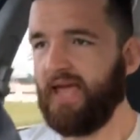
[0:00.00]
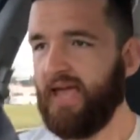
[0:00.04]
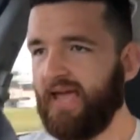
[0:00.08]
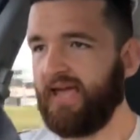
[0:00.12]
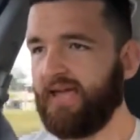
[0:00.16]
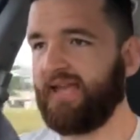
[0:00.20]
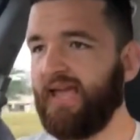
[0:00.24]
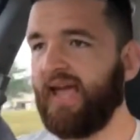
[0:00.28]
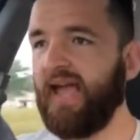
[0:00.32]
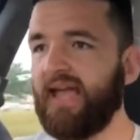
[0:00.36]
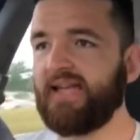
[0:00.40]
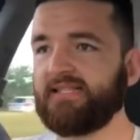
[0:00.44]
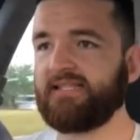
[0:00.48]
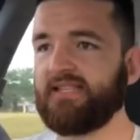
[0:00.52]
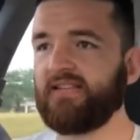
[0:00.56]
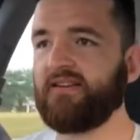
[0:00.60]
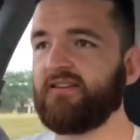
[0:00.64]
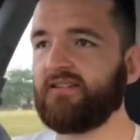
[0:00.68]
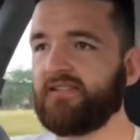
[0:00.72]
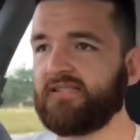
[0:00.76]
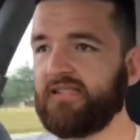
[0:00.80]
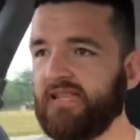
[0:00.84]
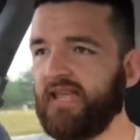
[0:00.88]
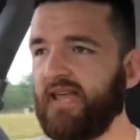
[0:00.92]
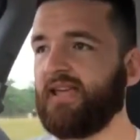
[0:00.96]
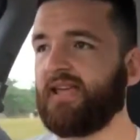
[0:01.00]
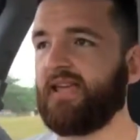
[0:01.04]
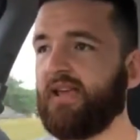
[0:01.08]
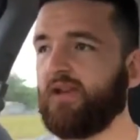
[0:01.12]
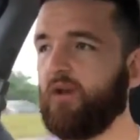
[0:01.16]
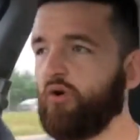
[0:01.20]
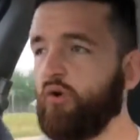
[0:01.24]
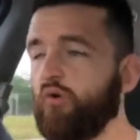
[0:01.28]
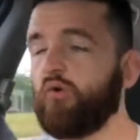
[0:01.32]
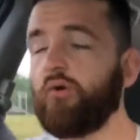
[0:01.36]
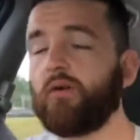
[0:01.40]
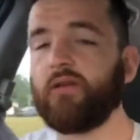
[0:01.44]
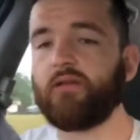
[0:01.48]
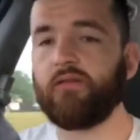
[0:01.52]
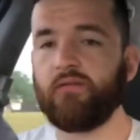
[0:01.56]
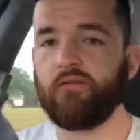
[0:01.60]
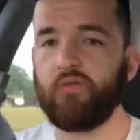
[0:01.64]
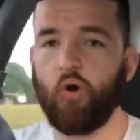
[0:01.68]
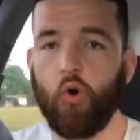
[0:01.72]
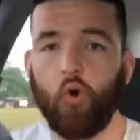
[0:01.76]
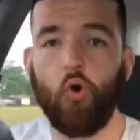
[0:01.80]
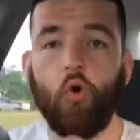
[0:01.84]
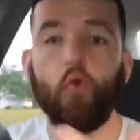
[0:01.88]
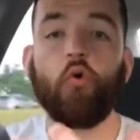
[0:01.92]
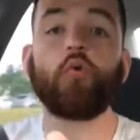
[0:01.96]
And guys, there's
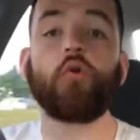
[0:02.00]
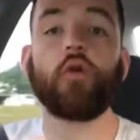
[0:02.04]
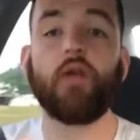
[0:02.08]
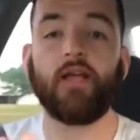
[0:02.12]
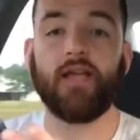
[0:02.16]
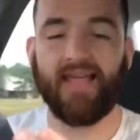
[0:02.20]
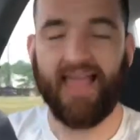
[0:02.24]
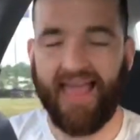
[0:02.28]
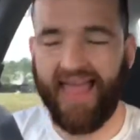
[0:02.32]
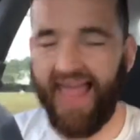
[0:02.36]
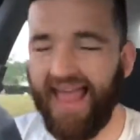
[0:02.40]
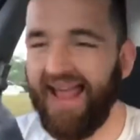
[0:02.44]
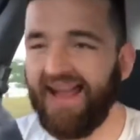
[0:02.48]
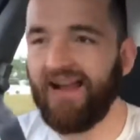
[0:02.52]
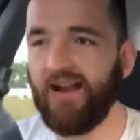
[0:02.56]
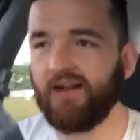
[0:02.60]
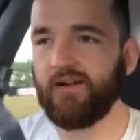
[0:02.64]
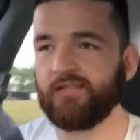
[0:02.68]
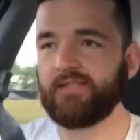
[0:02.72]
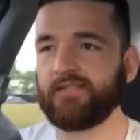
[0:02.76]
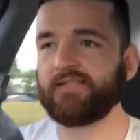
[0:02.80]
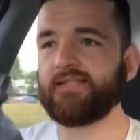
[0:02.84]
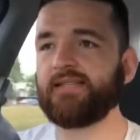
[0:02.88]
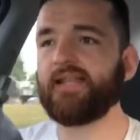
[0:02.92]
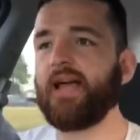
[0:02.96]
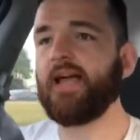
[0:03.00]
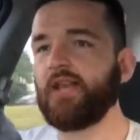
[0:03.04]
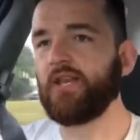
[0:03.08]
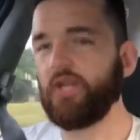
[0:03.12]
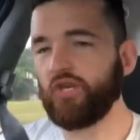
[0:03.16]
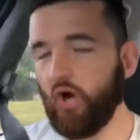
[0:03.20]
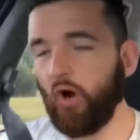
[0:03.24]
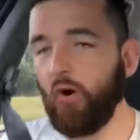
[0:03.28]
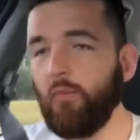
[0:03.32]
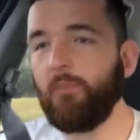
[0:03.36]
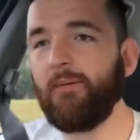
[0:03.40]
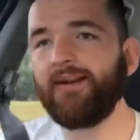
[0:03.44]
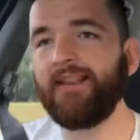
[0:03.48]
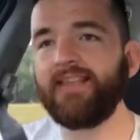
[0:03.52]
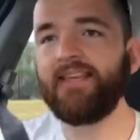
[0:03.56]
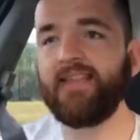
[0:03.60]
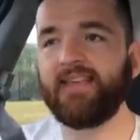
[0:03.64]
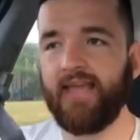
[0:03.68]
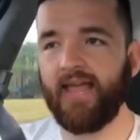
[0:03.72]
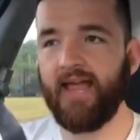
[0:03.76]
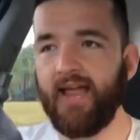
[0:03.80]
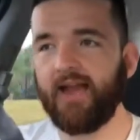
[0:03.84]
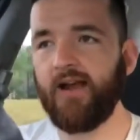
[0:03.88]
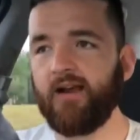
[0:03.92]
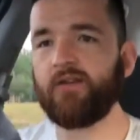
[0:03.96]
who cares? Nobody
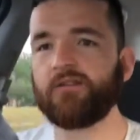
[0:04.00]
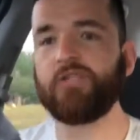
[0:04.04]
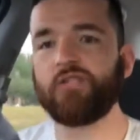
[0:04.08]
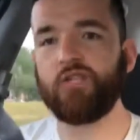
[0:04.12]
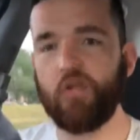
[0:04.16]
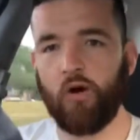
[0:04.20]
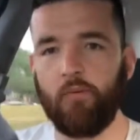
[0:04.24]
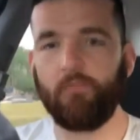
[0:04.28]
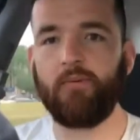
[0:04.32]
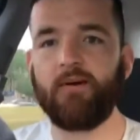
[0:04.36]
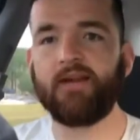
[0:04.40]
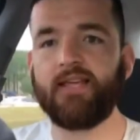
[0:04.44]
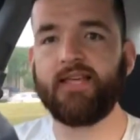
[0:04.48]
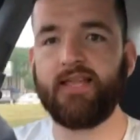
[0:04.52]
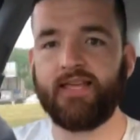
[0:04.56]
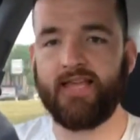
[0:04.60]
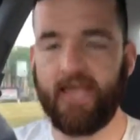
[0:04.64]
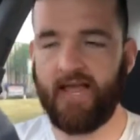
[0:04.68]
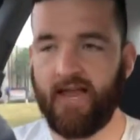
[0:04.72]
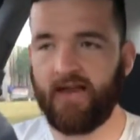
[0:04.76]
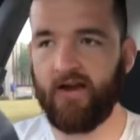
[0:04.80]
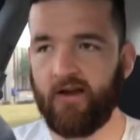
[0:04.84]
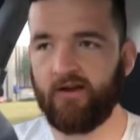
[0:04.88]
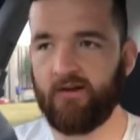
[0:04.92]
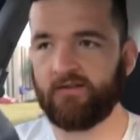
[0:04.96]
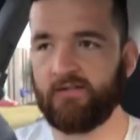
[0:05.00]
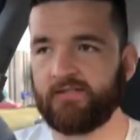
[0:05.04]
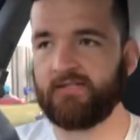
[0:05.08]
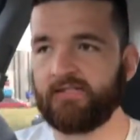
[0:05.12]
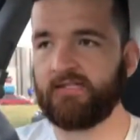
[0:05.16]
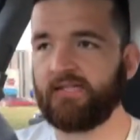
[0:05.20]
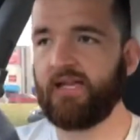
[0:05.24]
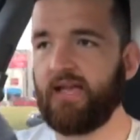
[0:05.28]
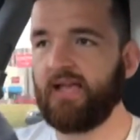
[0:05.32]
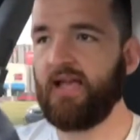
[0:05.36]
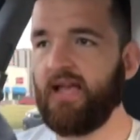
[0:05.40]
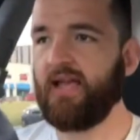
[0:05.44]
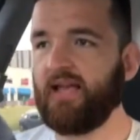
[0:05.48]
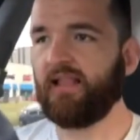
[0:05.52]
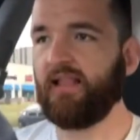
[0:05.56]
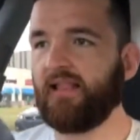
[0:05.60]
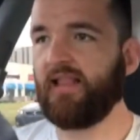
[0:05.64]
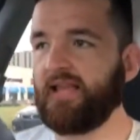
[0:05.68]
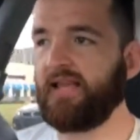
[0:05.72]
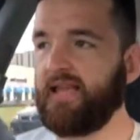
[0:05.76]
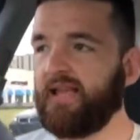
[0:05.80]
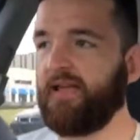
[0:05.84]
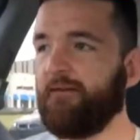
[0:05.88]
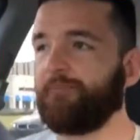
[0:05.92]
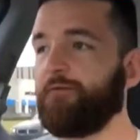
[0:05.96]
cares. Nobody cares.
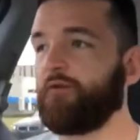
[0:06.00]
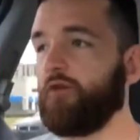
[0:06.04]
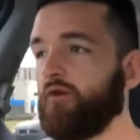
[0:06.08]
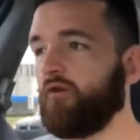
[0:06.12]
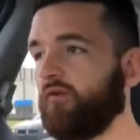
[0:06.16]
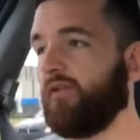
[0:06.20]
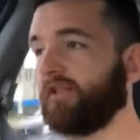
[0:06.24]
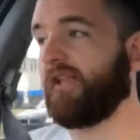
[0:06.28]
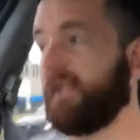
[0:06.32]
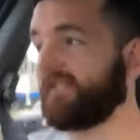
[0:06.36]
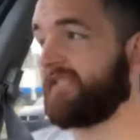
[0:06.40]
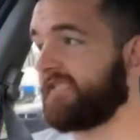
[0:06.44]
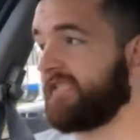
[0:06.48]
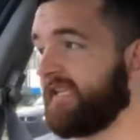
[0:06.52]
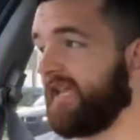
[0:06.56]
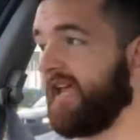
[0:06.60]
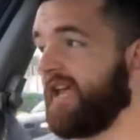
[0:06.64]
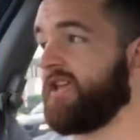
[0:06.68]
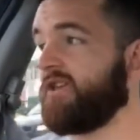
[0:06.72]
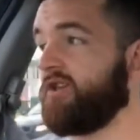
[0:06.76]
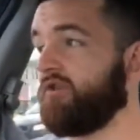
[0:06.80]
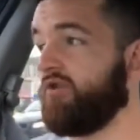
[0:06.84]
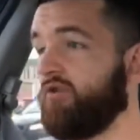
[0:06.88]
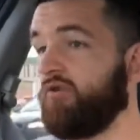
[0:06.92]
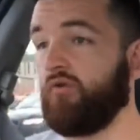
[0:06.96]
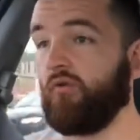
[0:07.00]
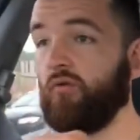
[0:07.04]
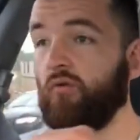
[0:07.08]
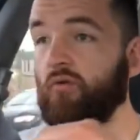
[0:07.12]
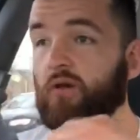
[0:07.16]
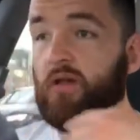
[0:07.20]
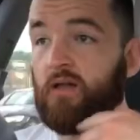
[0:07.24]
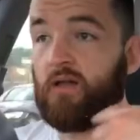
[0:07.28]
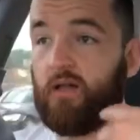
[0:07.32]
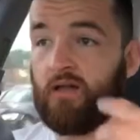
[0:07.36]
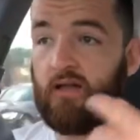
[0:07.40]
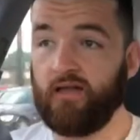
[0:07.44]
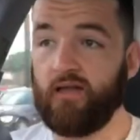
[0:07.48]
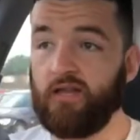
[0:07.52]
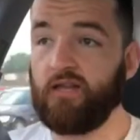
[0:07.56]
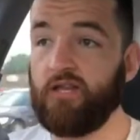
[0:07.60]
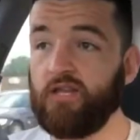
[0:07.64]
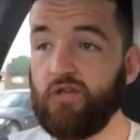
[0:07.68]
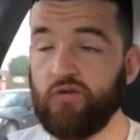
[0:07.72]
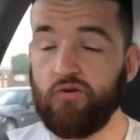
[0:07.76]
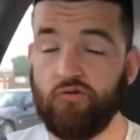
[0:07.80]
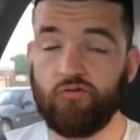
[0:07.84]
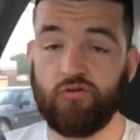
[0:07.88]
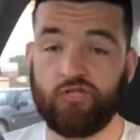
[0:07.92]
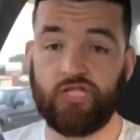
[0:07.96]
Like, if let's say
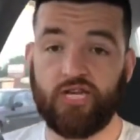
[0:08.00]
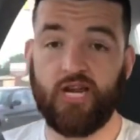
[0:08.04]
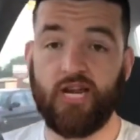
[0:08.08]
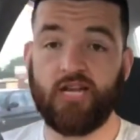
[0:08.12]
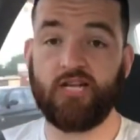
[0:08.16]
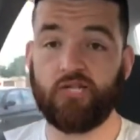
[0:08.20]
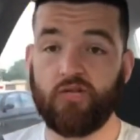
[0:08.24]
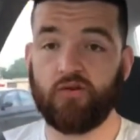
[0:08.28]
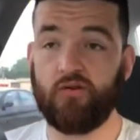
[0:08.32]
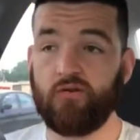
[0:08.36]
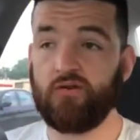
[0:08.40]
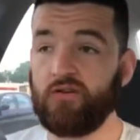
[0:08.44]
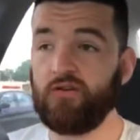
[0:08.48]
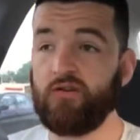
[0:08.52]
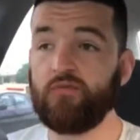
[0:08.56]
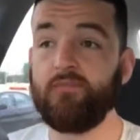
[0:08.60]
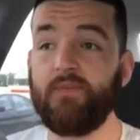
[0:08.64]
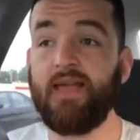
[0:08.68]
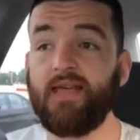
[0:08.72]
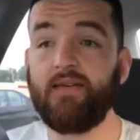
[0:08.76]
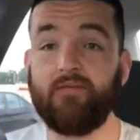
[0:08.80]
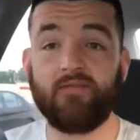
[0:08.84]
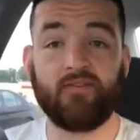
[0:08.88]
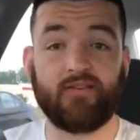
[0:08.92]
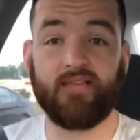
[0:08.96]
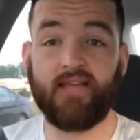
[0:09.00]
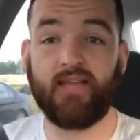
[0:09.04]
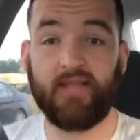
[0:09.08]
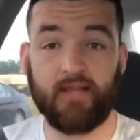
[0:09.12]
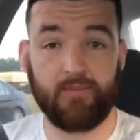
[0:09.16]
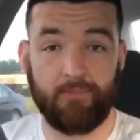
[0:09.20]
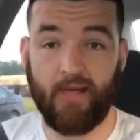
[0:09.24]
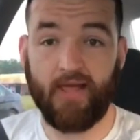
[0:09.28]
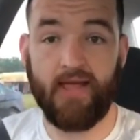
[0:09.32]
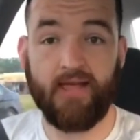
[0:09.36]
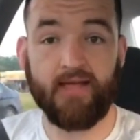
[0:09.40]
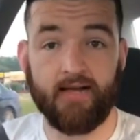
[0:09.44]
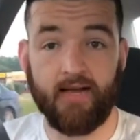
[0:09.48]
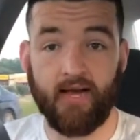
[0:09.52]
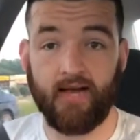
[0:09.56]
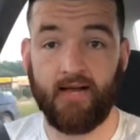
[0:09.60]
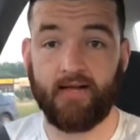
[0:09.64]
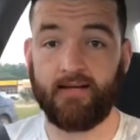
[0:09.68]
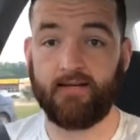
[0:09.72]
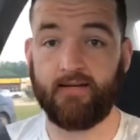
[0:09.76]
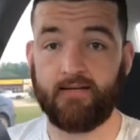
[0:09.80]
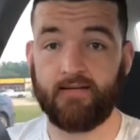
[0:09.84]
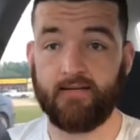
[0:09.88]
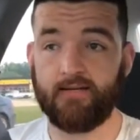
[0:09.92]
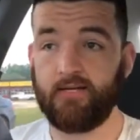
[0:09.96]
you change, you may even take a pay
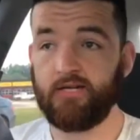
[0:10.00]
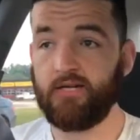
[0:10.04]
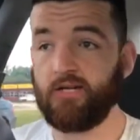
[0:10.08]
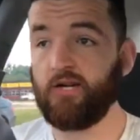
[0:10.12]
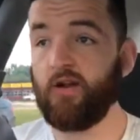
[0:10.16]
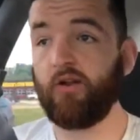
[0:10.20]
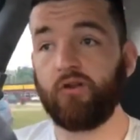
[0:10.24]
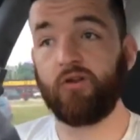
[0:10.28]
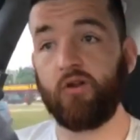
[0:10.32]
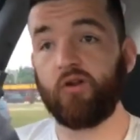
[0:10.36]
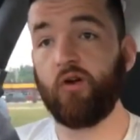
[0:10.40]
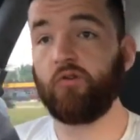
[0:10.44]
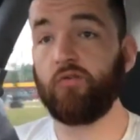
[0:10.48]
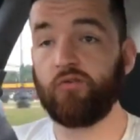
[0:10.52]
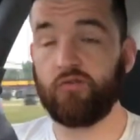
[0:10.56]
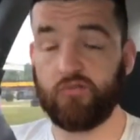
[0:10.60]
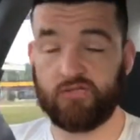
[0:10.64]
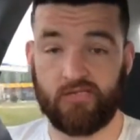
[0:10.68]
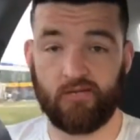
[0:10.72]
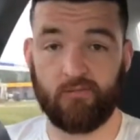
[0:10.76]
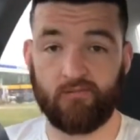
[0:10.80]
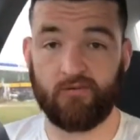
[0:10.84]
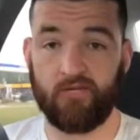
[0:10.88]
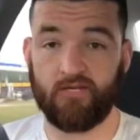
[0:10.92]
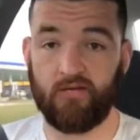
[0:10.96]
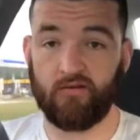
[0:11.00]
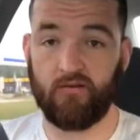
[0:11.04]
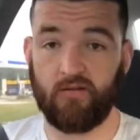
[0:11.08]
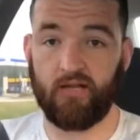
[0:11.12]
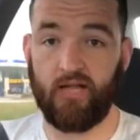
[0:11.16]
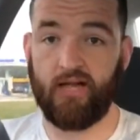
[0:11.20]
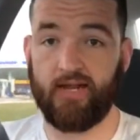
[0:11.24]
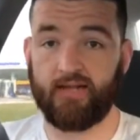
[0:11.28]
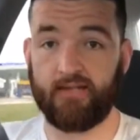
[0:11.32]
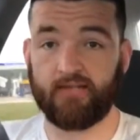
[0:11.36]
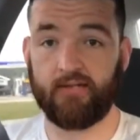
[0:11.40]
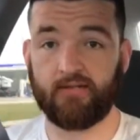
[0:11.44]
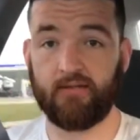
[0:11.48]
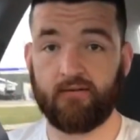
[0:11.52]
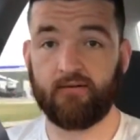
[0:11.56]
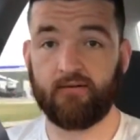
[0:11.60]
cut, to go do something you like,